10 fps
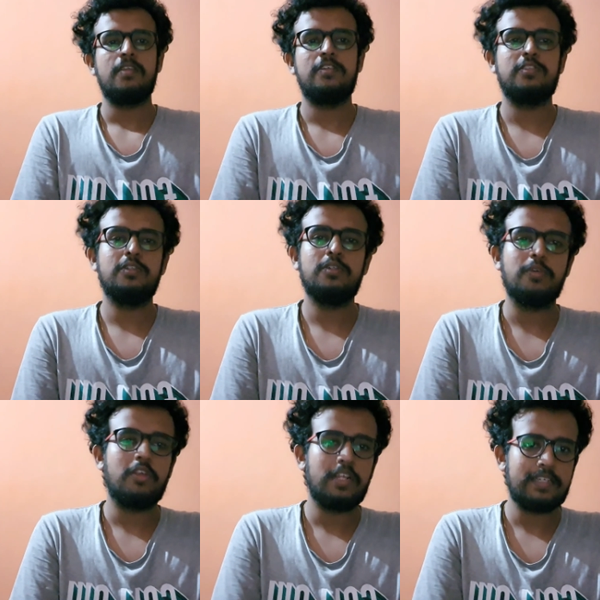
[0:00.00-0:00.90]
So
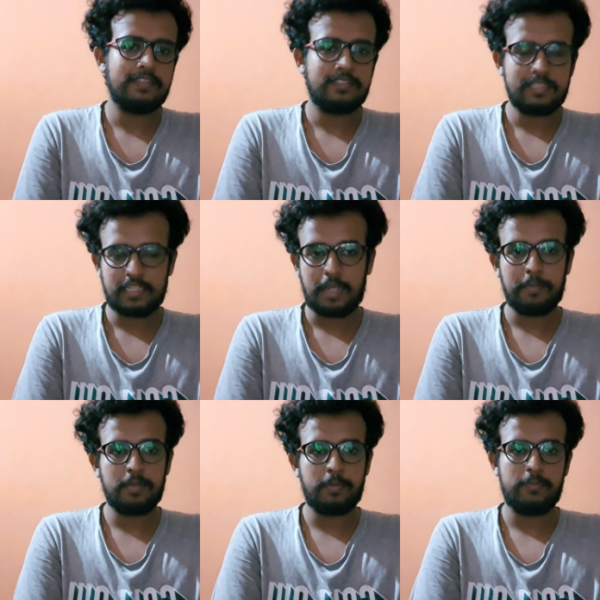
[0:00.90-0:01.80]
overall I can say
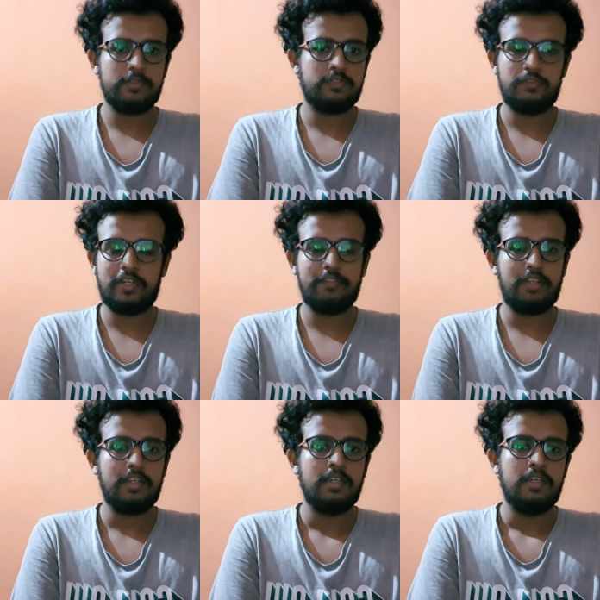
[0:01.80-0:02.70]
camera performs very
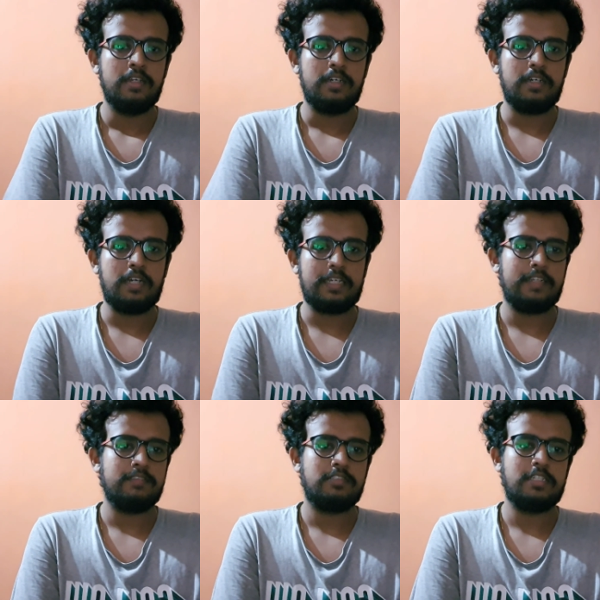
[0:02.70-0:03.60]
well. I
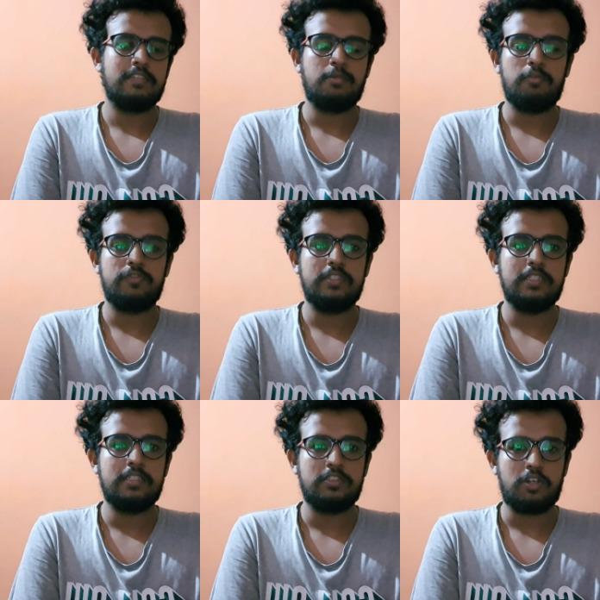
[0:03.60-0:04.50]
can share some of
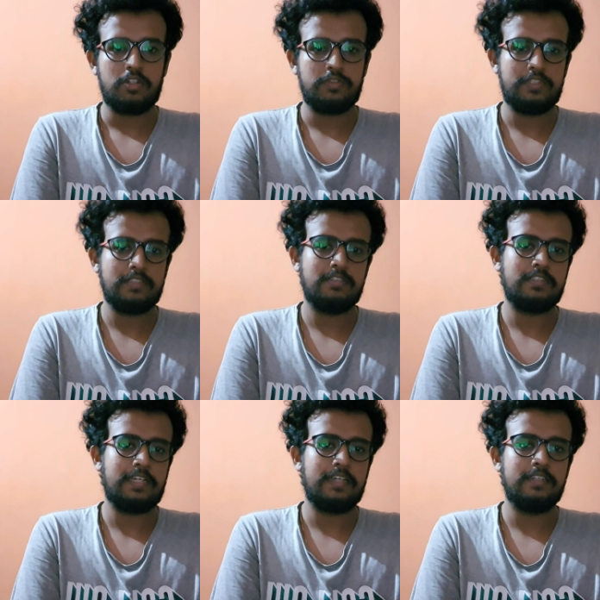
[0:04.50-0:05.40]
the shots which is
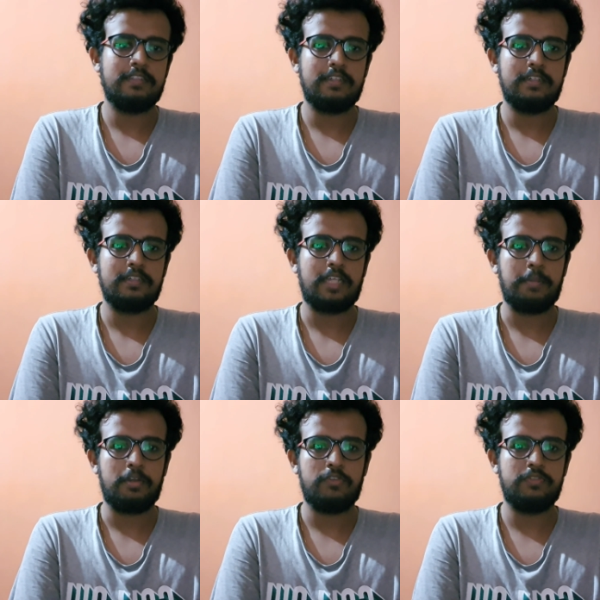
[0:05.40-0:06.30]
taken in the
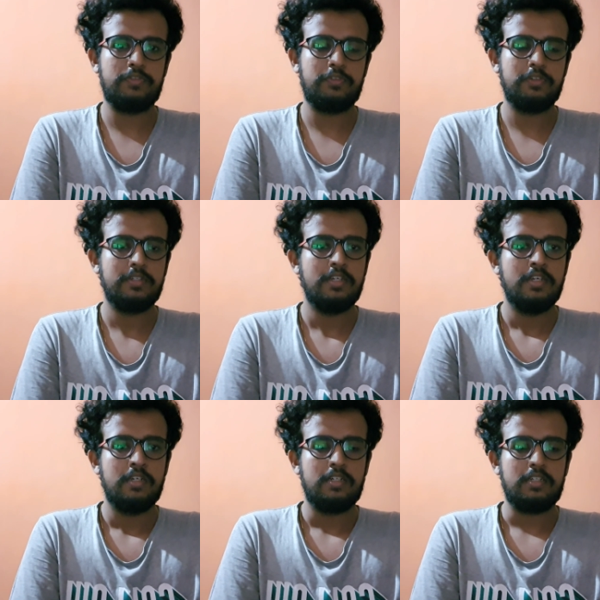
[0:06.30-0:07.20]
camera of the phone.
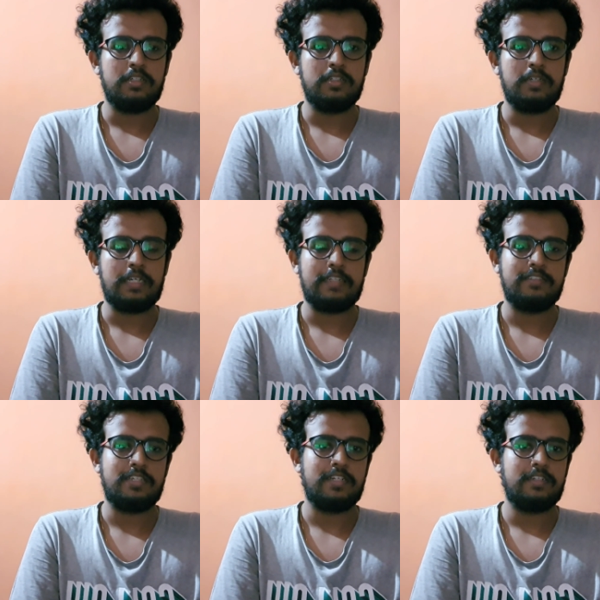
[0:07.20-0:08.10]
I can
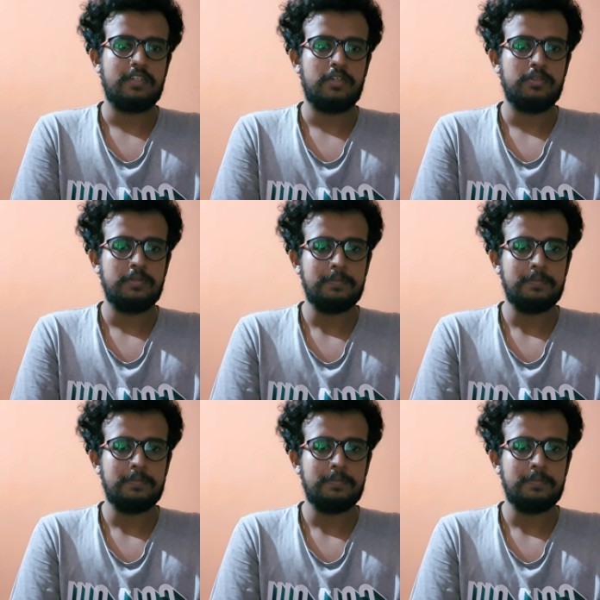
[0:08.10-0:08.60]
share it now.